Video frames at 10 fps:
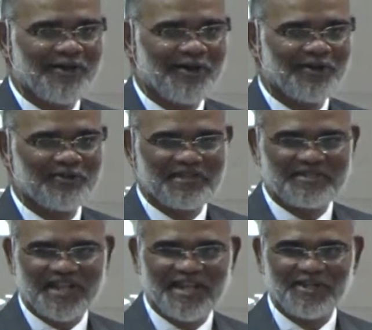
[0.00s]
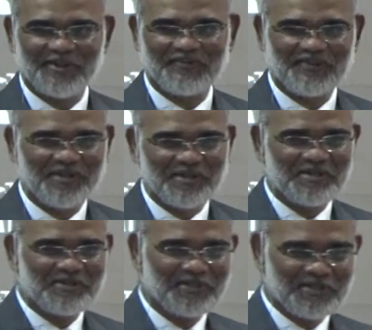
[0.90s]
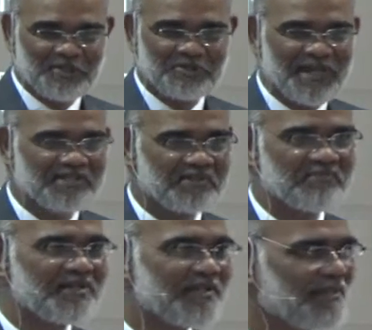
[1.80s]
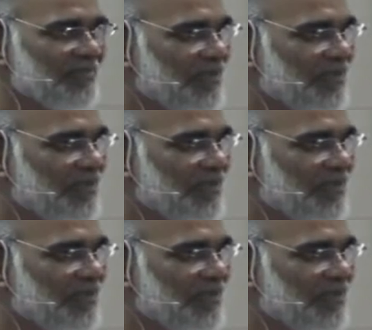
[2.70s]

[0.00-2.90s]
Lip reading: on this side of the New Testament,